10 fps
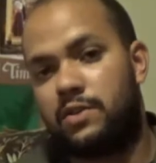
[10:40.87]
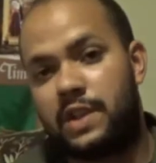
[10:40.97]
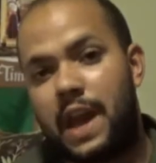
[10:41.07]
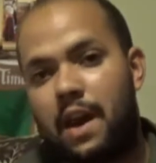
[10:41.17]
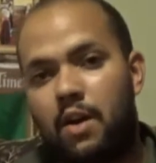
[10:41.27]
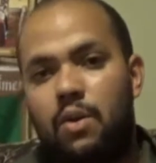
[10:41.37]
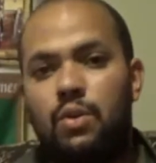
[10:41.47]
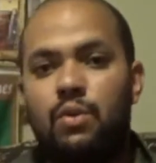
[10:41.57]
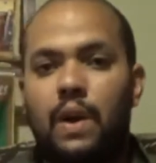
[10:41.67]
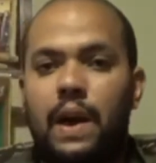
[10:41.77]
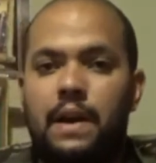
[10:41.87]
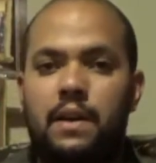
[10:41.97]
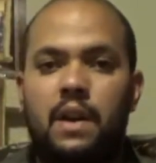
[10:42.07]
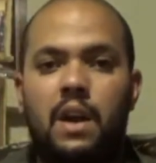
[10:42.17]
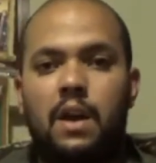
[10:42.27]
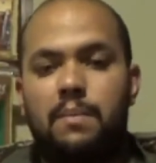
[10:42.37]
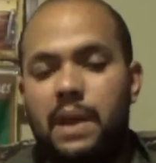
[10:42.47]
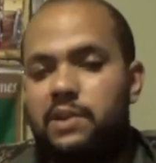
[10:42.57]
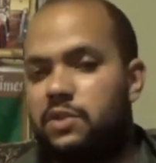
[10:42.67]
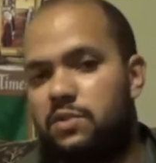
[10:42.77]
Dow who had
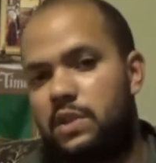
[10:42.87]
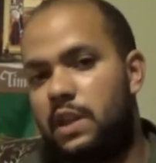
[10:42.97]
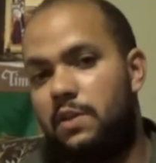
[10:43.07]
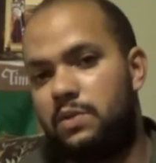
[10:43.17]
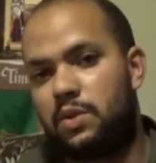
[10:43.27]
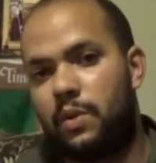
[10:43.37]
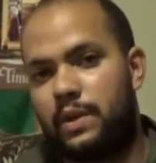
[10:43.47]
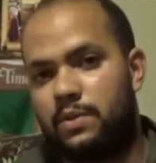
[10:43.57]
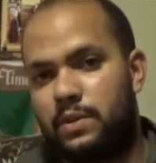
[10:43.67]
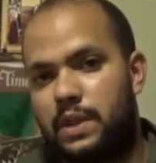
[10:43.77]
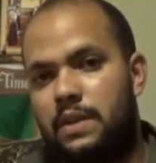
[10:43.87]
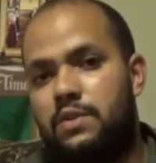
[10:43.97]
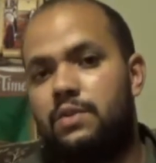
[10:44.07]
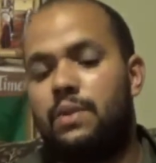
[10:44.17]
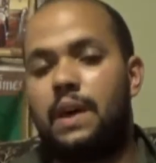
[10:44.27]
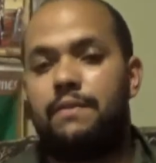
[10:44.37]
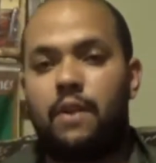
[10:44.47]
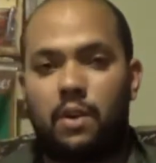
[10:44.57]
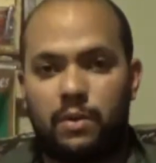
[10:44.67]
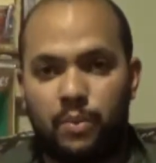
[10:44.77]
patients that he was going to attend to that
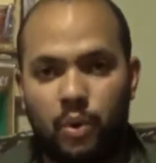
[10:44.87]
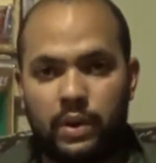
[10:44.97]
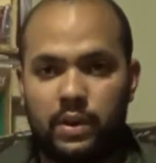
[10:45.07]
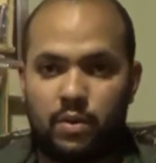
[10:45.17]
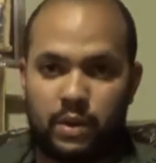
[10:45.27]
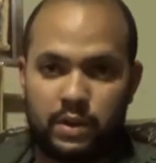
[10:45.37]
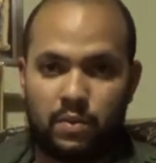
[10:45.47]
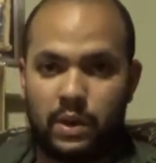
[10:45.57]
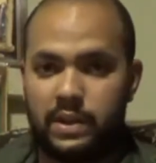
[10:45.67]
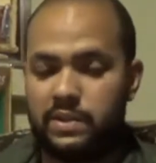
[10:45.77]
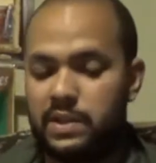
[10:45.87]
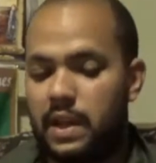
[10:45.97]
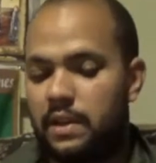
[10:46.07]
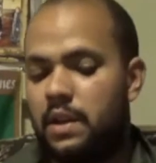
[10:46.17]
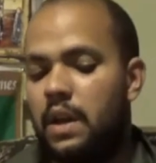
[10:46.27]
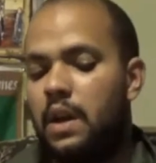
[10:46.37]
following morning, according to what he said,